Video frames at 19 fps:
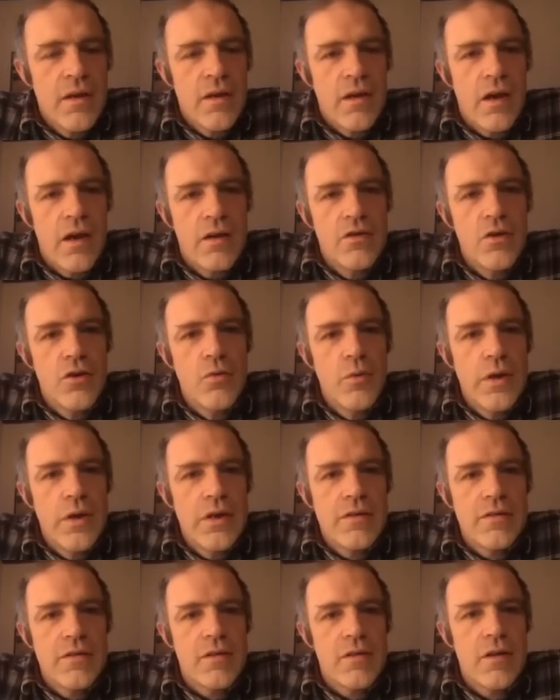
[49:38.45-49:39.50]
and the
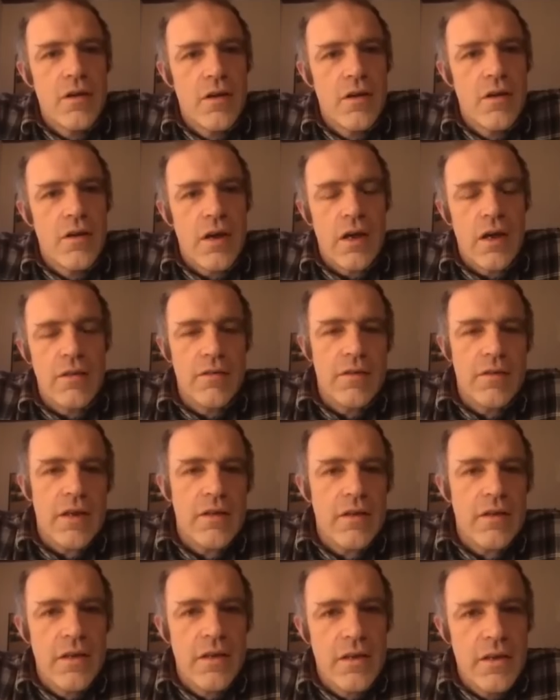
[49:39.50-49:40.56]
weeds, and then
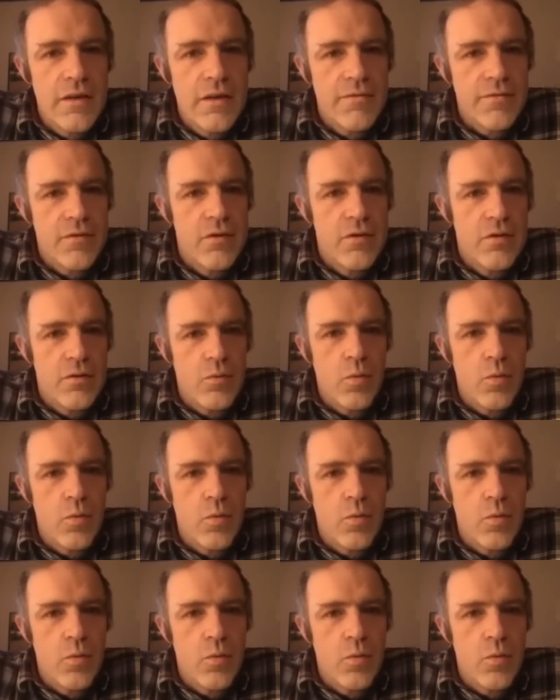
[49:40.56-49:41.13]
he gives the